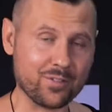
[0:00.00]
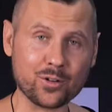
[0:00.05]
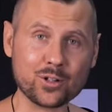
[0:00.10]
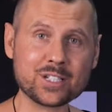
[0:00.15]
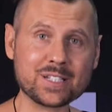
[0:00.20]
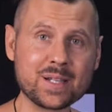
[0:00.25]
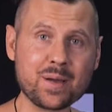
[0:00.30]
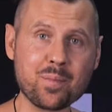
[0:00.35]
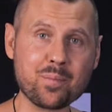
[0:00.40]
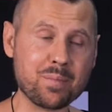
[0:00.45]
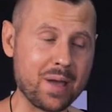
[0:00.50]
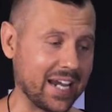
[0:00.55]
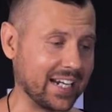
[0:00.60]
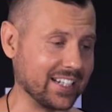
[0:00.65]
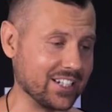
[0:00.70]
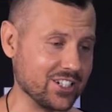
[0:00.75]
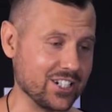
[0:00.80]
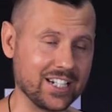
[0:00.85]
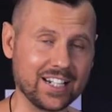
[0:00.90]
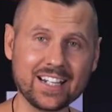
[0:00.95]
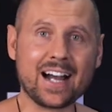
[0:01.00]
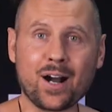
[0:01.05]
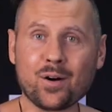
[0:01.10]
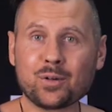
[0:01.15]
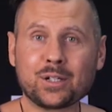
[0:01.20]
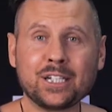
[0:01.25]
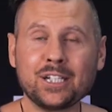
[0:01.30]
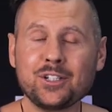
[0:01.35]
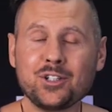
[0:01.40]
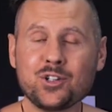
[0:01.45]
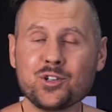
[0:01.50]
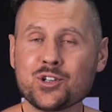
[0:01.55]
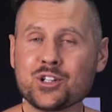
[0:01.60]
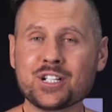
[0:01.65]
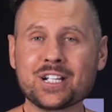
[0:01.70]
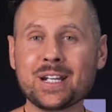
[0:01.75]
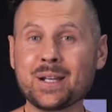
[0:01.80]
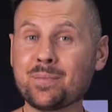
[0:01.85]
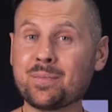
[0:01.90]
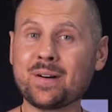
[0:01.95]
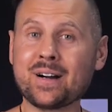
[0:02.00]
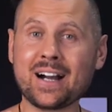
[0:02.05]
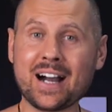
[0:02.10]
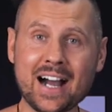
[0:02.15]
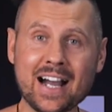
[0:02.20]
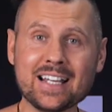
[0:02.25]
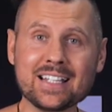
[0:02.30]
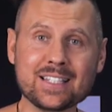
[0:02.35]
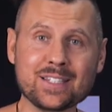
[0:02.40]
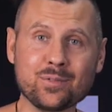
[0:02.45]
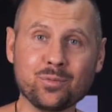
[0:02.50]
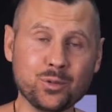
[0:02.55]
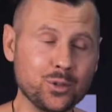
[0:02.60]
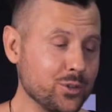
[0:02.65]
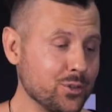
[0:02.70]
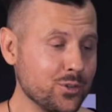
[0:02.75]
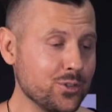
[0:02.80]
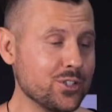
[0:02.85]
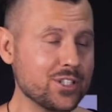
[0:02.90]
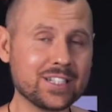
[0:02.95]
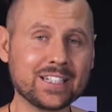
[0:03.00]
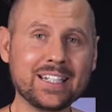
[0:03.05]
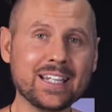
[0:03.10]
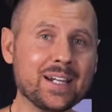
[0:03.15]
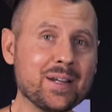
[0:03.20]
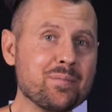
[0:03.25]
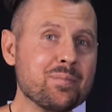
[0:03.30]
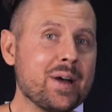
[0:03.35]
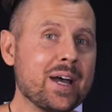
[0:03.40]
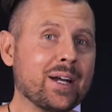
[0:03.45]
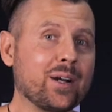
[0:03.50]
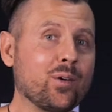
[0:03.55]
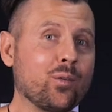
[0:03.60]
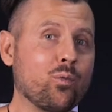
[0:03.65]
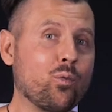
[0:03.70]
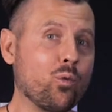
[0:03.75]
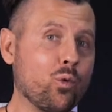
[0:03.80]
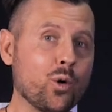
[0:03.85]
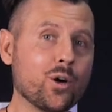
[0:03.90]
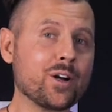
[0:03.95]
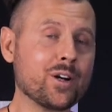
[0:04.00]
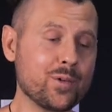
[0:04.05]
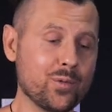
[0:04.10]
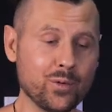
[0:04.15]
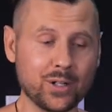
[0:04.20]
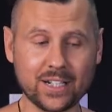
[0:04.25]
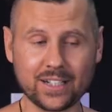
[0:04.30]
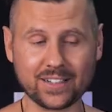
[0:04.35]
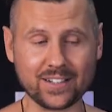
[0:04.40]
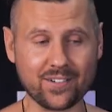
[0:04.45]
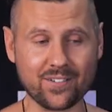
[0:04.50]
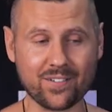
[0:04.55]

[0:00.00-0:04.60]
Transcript: First, packaging. How can you ship ice? Wouldn't you just get a bag of water when it